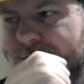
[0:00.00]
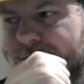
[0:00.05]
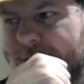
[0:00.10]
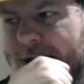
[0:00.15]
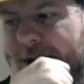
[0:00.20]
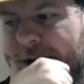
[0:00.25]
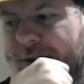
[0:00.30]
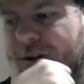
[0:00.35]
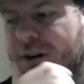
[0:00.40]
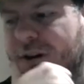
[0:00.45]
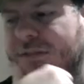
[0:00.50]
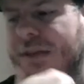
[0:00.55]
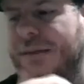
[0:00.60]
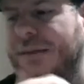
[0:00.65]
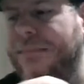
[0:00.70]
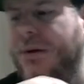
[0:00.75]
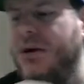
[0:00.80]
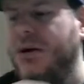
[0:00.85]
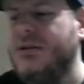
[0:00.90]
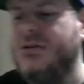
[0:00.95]
I don't know if
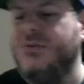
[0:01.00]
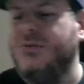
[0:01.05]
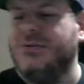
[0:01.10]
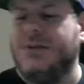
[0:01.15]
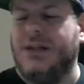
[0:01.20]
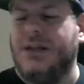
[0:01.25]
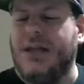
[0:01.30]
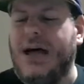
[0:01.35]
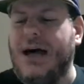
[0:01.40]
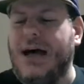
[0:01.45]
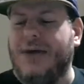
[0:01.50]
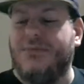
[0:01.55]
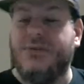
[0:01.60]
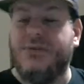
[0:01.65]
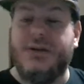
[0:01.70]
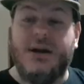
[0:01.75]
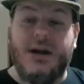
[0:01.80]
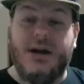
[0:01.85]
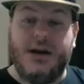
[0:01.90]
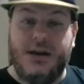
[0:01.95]
that person was alive
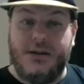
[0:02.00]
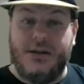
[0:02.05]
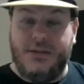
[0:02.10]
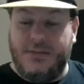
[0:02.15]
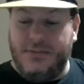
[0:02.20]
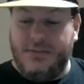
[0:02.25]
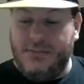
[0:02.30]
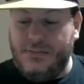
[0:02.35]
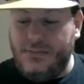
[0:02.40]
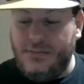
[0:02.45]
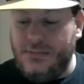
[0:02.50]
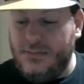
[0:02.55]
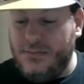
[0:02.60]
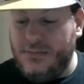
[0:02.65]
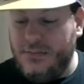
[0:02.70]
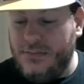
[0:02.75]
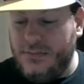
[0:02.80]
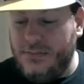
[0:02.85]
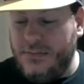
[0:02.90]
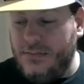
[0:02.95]
or not.
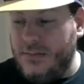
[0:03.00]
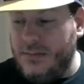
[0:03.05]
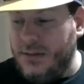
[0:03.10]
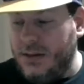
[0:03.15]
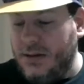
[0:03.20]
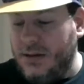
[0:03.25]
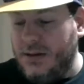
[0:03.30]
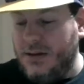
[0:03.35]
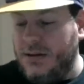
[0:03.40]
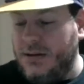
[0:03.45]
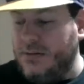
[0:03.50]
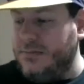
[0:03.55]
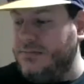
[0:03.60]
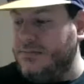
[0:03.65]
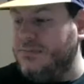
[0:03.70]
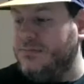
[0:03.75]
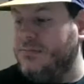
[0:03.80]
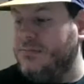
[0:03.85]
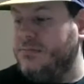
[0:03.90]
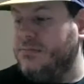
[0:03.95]

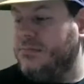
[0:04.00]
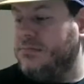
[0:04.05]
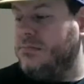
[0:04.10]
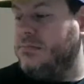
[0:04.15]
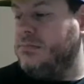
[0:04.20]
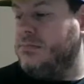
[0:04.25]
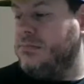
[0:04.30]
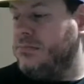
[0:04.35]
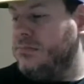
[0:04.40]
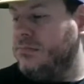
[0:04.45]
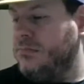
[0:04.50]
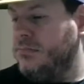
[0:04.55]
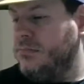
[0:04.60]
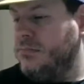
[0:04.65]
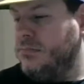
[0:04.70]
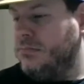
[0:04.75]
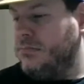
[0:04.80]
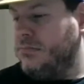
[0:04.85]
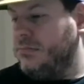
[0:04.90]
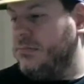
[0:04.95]
One
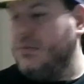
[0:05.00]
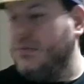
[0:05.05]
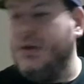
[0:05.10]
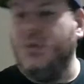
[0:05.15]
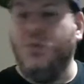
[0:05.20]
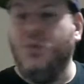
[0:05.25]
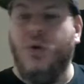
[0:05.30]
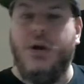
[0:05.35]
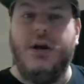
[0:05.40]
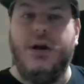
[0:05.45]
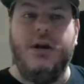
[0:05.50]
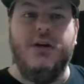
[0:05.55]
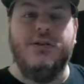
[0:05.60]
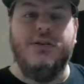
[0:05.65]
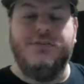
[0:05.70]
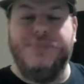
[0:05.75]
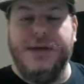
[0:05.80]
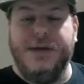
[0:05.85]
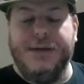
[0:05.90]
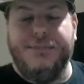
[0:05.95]
of
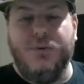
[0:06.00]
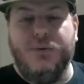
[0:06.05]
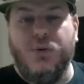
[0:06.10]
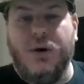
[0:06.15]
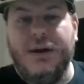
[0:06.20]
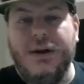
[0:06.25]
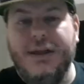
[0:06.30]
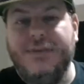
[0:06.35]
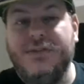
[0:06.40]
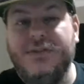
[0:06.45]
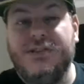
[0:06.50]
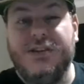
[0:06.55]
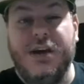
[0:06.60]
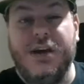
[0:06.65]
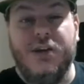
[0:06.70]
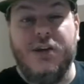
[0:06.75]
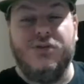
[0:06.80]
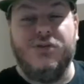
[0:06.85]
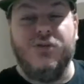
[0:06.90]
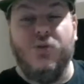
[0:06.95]
those people wasn't even
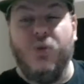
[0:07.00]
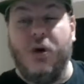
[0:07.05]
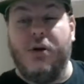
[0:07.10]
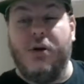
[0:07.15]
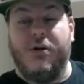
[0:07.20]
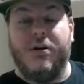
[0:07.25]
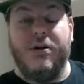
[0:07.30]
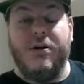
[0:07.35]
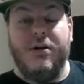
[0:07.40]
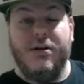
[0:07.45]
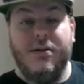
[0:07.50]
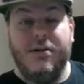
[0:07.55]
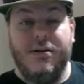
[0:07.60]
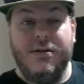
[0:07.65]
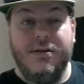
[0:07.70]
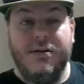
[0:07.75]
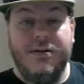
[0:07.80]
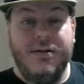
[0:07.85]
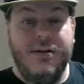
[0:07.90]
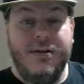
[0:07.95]
scheduled to work,
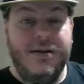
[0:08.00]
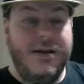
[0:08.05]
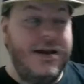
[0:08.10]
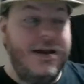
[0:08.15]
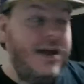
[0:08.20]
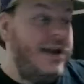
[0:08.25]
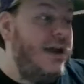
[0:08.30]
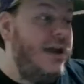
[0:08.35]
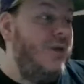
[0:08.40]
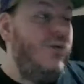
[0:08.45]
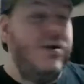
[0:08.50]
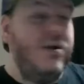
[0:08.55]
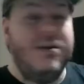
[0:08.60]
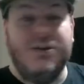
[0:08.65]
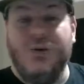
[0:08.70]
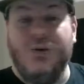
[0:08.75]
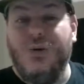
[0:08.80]
and they went to